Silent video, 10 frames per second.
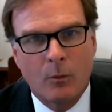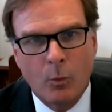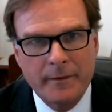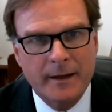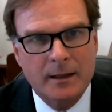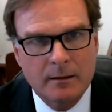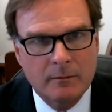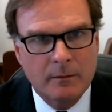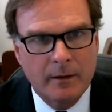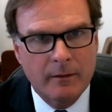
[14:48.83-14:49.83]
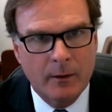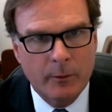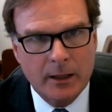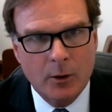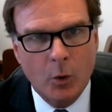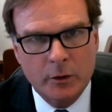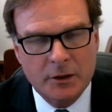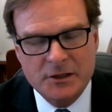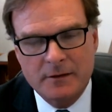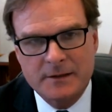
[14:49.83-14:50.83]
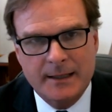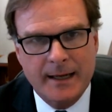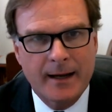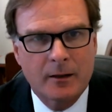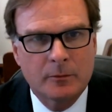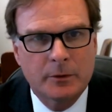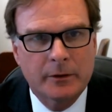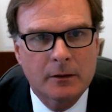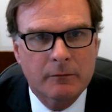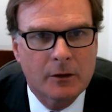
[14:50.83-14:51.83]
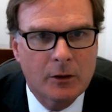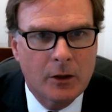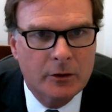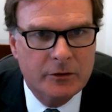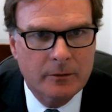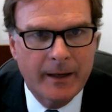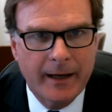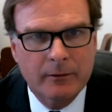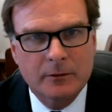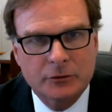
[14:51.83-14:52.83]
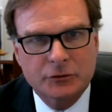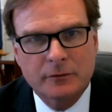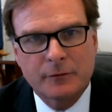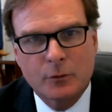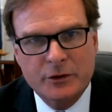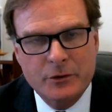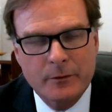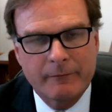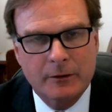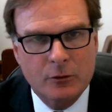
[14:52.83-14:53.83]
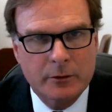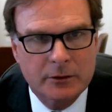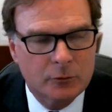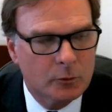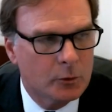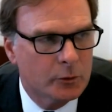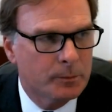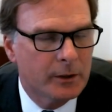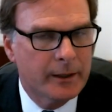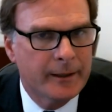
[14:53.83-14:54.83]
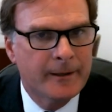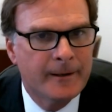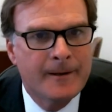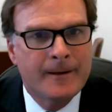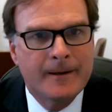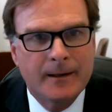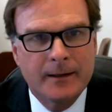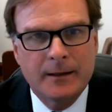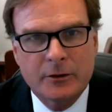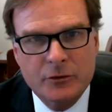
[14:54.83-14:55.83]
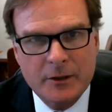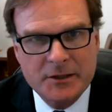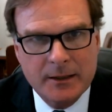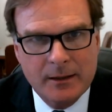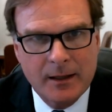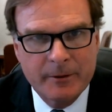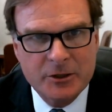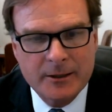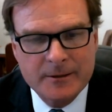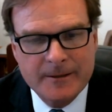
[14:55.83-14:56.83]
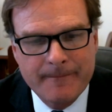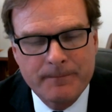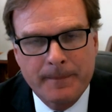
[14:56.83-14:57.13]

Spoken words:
one that we can hold ourselves accountable, that over the long term agriculture and forestry will have a critical role to play in addressing climate change.